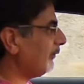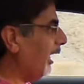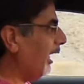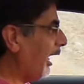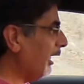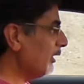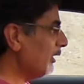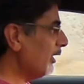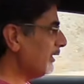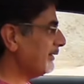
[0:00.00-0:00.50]

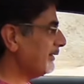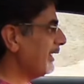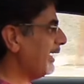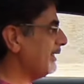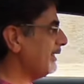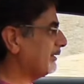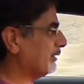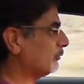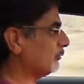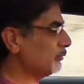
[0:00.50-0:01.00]
I gotta say,
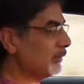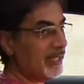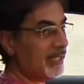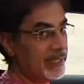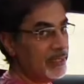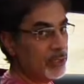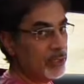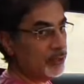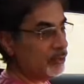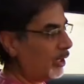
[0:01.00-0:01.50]
it's a
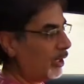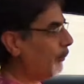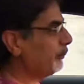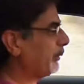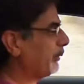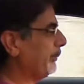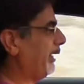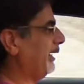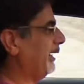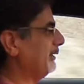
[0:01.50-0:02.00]
really good
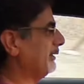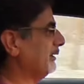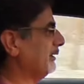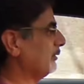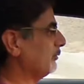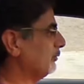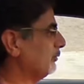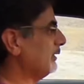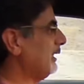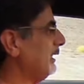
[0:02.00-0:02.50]
compromise. It's
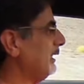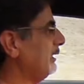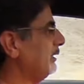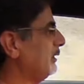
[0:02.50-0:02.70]
a really